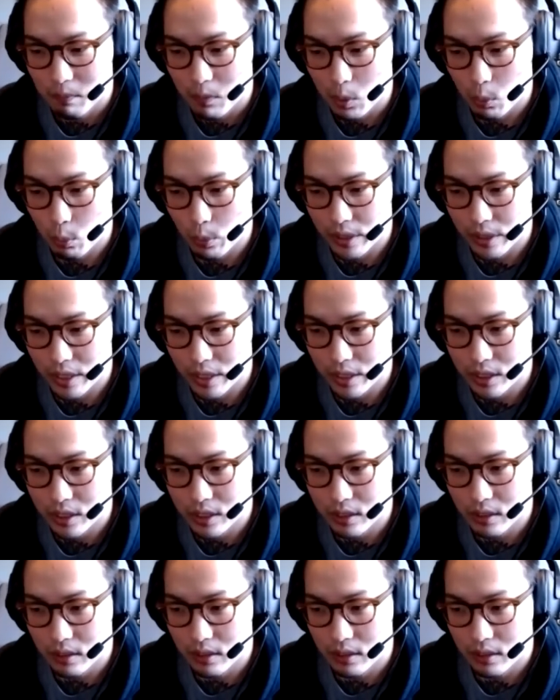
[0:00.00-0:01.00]
with
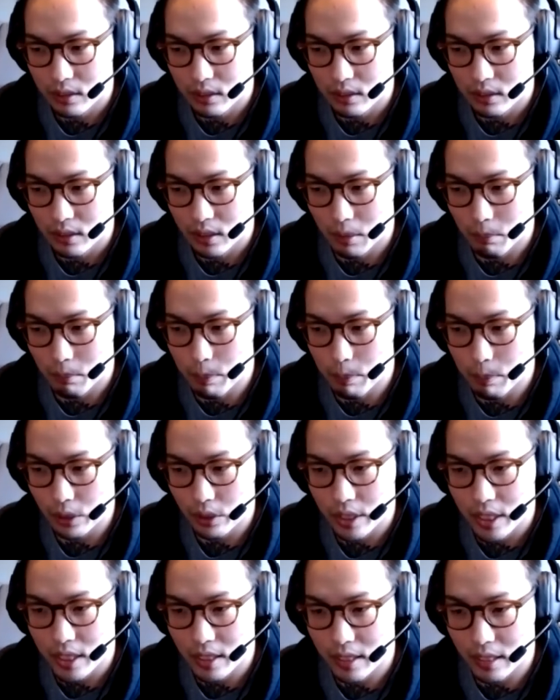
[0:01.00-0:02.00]
this
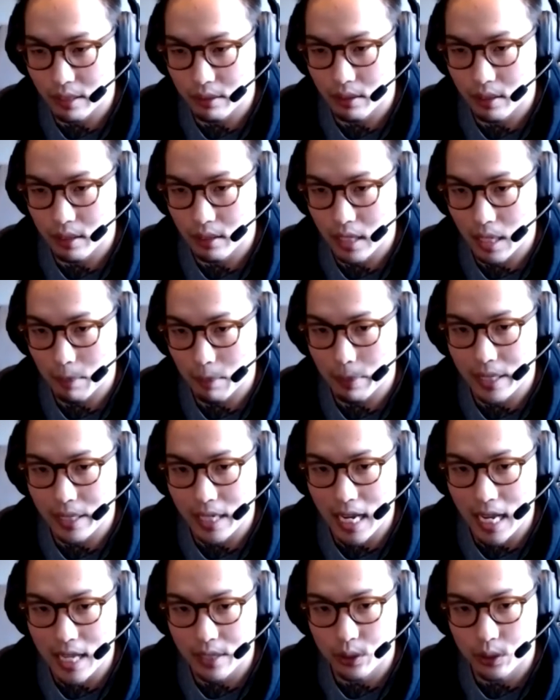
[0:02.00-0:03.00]
ability that Epic
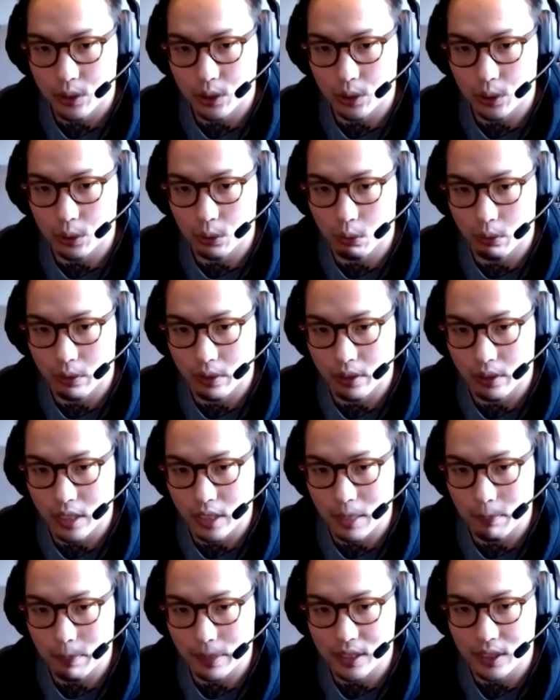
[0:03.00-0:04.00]
has to
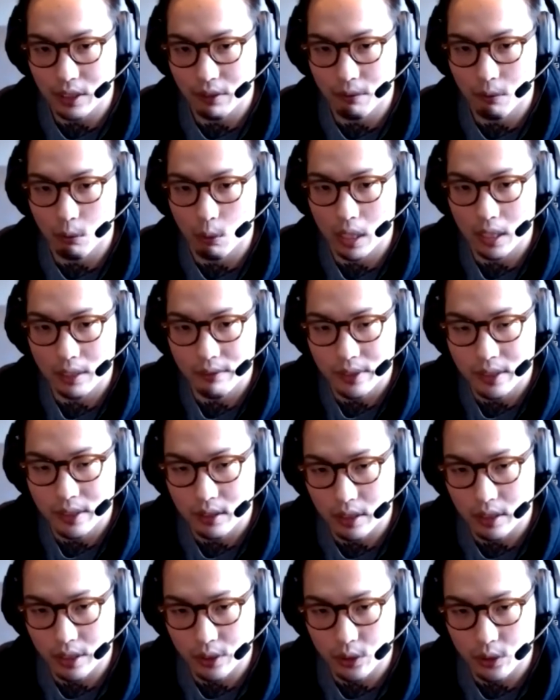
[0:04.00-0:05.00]
keep itself relevant
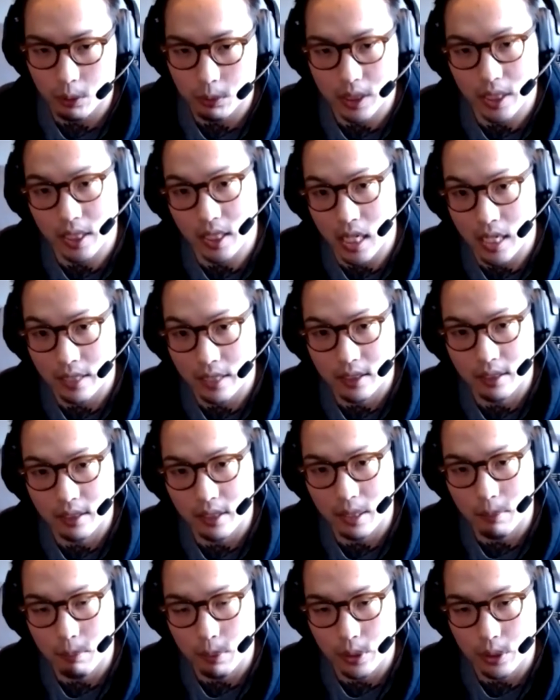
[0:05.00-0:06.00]
in terms of the content
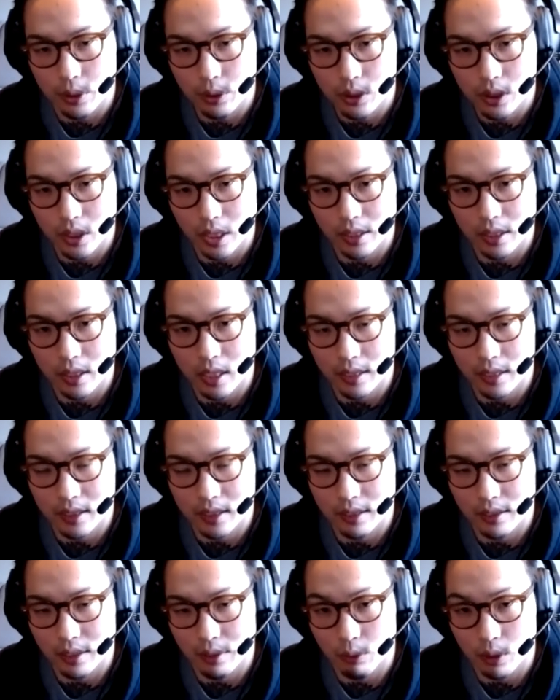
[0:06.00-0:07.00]
they produce and the
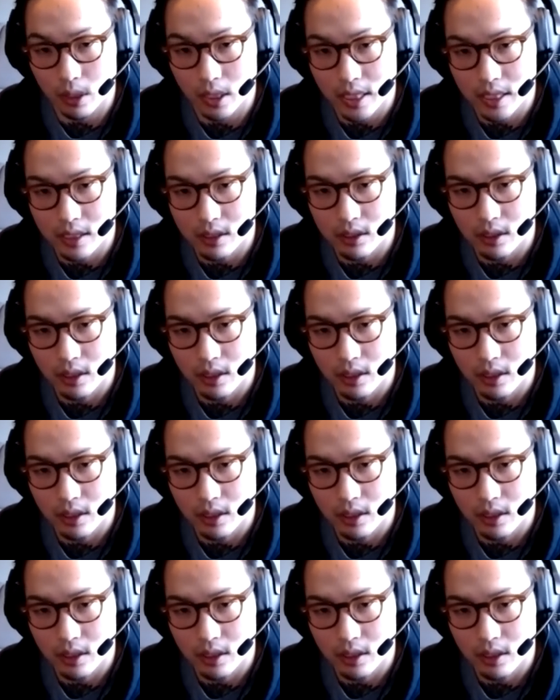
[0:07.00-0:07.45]
content they release.